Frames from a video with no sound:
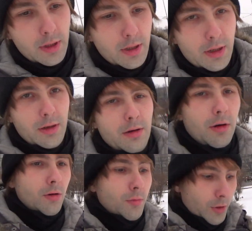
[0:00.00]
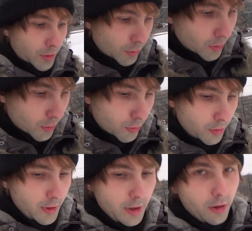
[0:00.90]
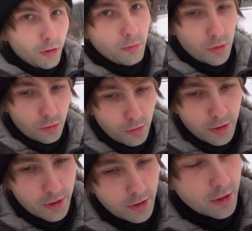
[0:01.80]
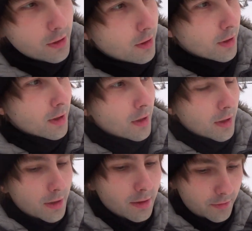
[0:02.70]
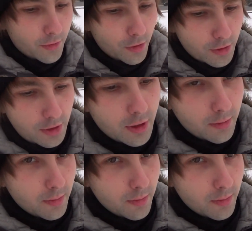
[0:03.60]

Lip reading: I almost reached the first stop.